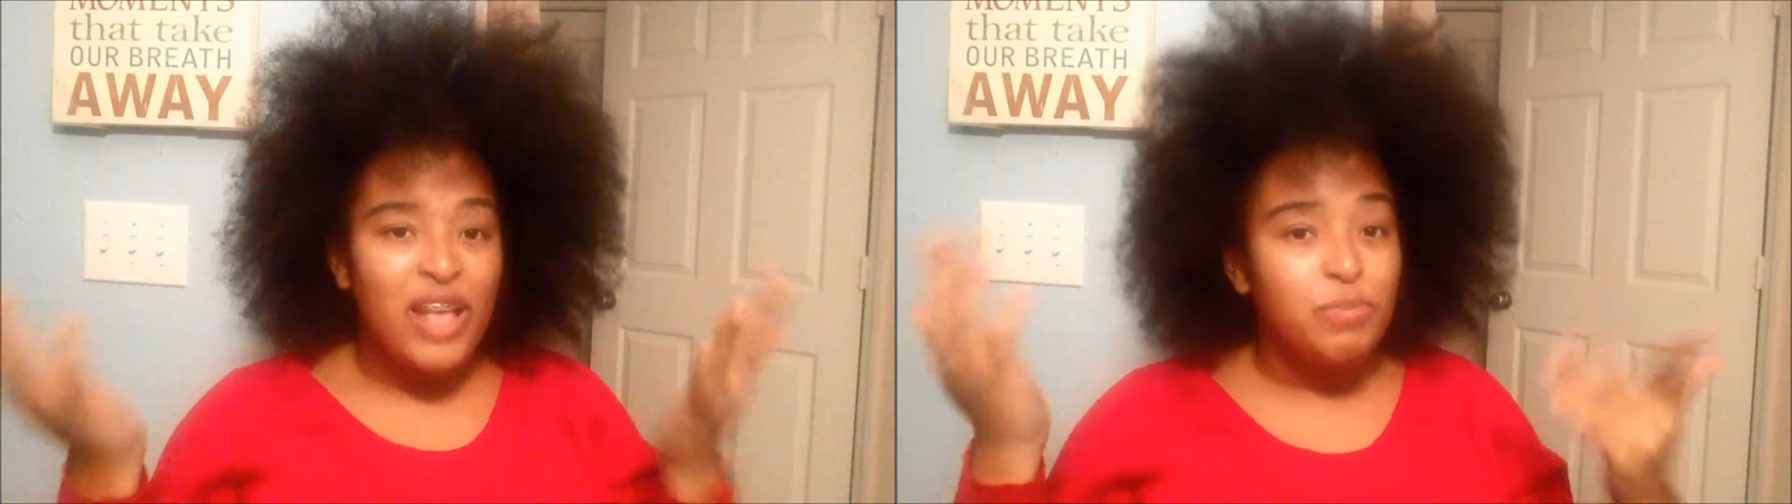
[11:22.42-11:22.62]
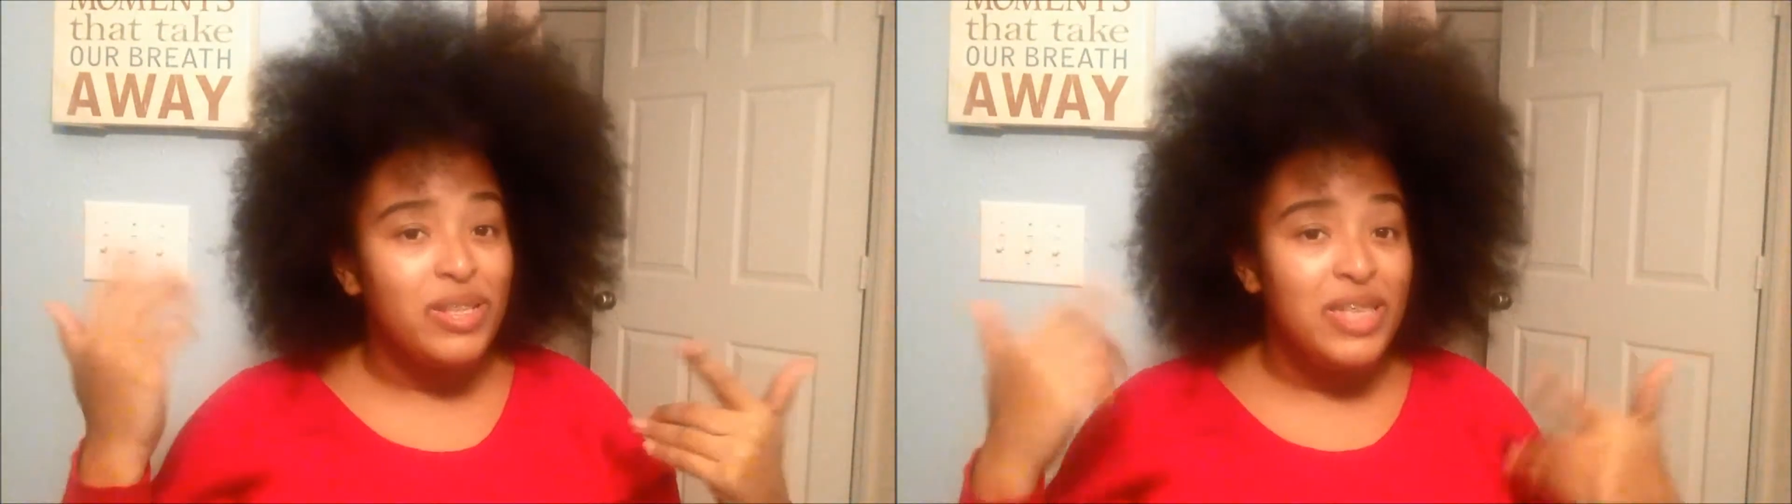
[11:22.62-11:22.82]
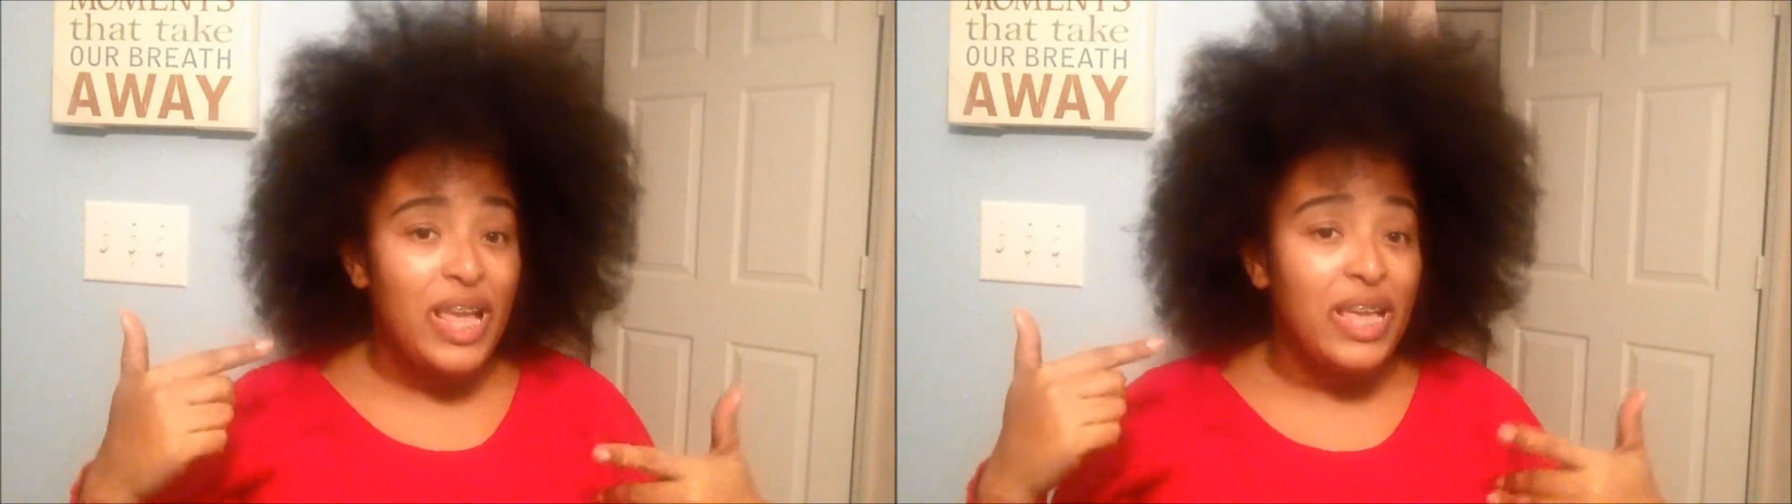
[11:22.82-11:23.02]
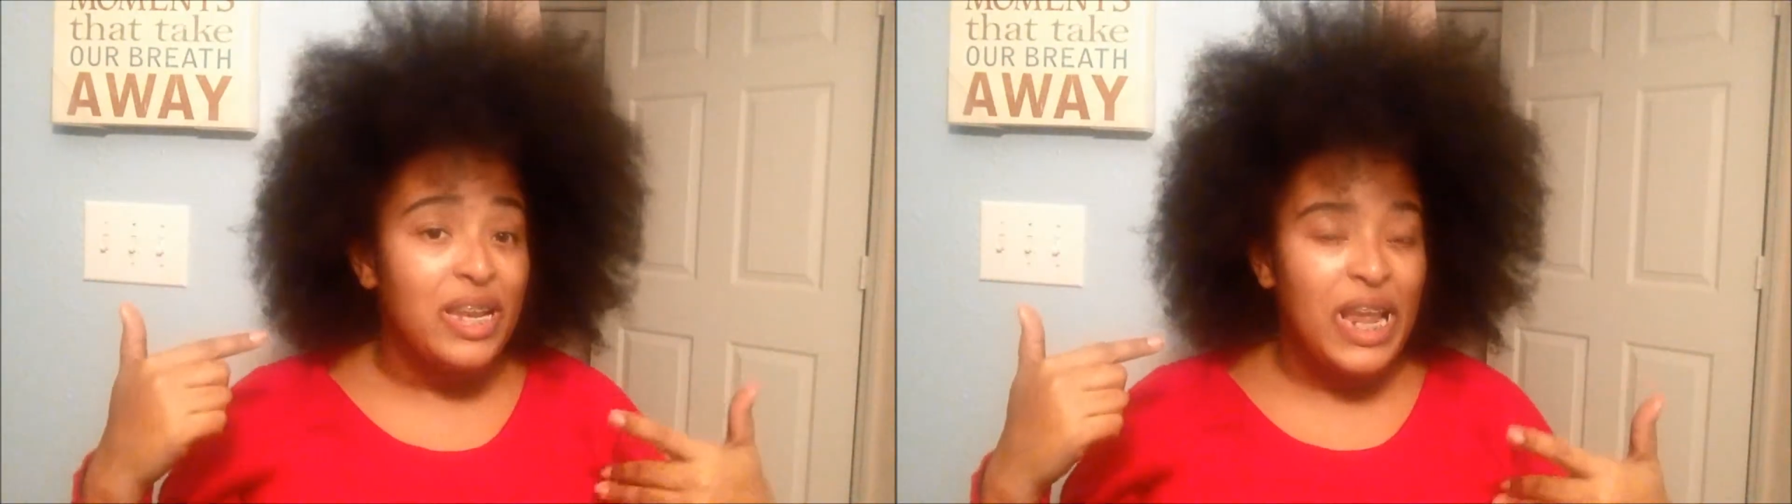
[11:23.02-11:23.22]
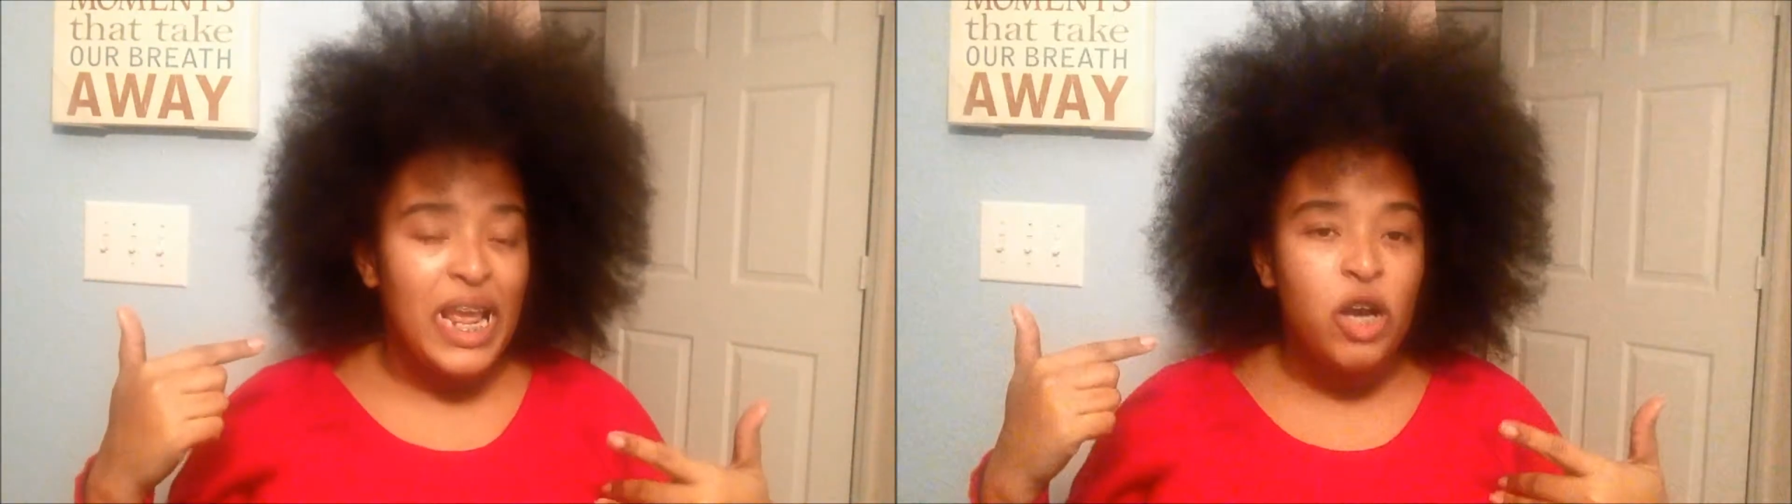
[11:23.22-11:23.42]
has been
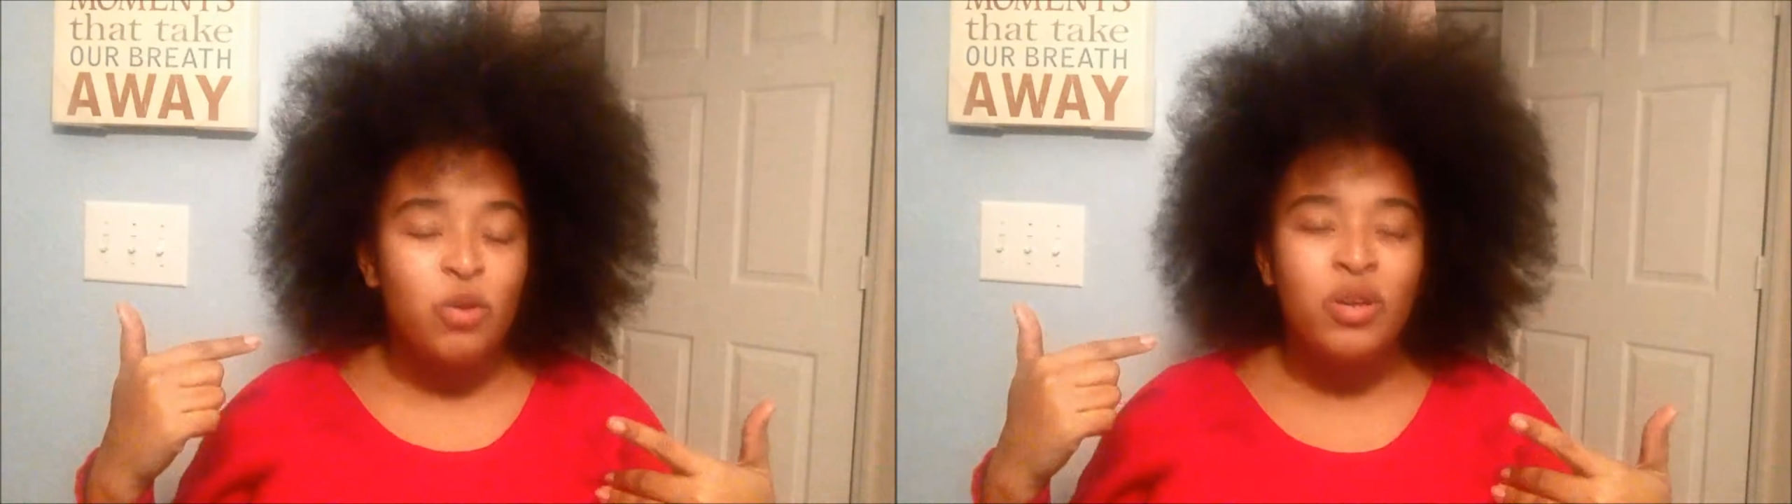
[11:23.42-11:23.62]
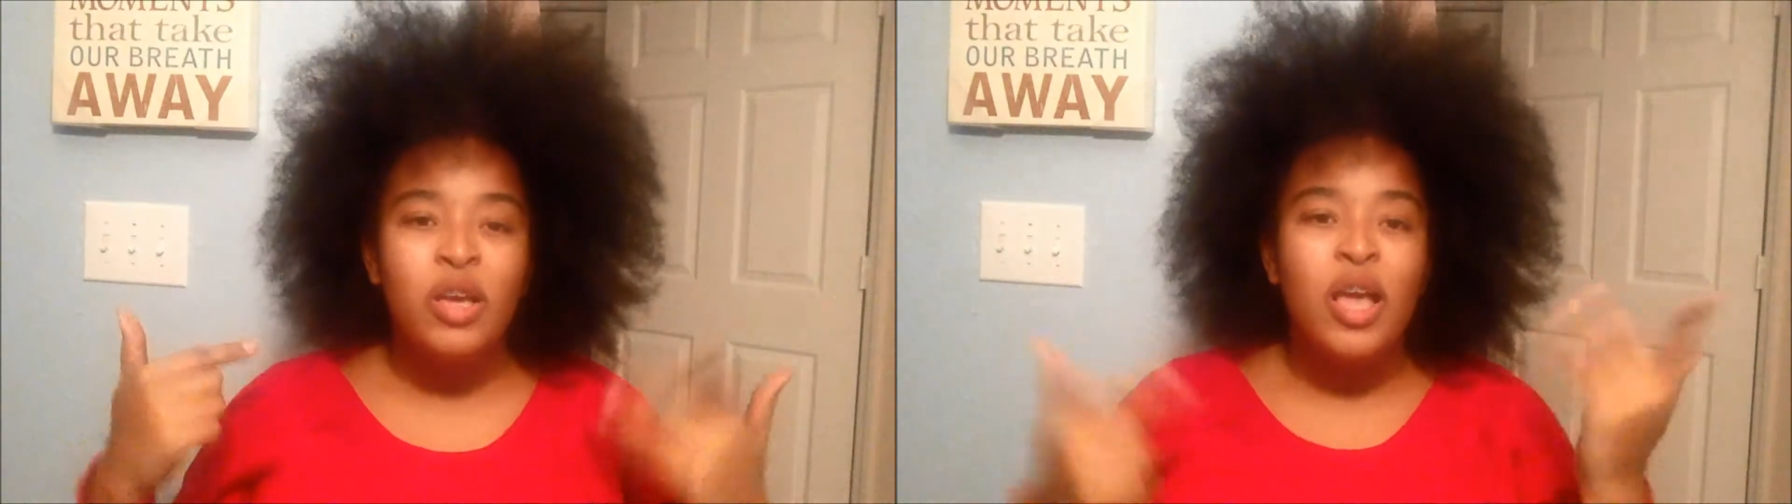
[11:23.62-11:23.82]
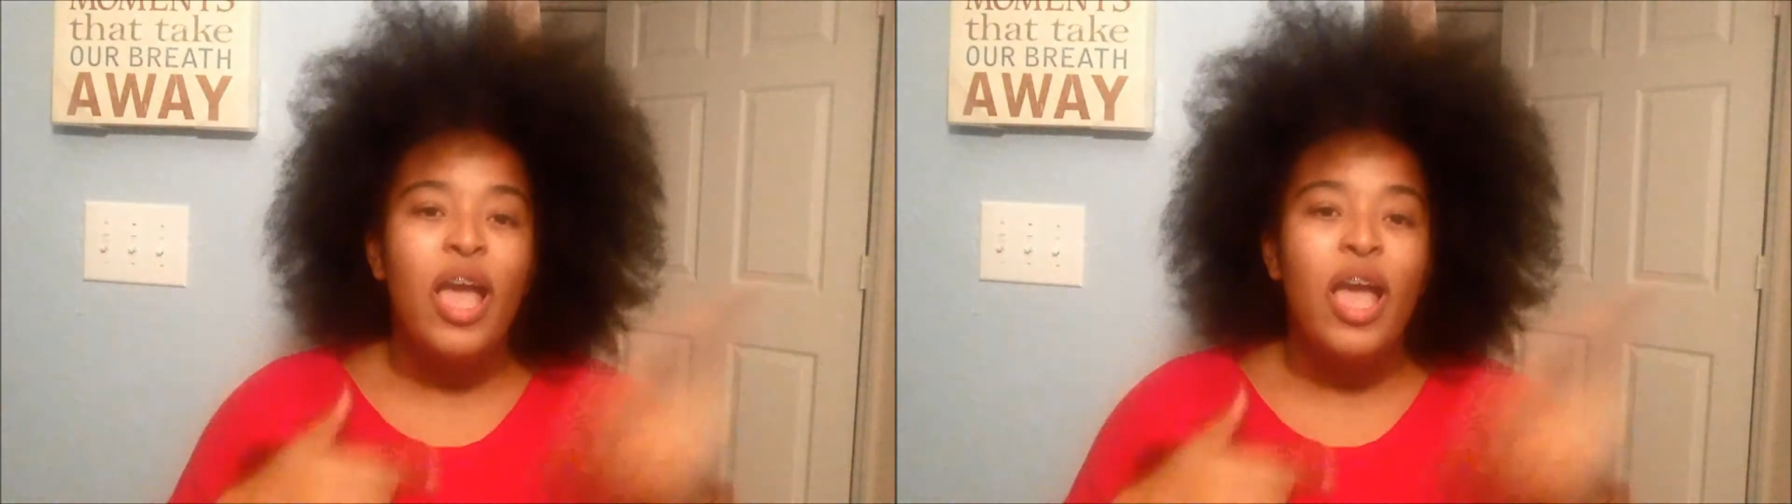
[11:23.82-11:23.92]
taken down.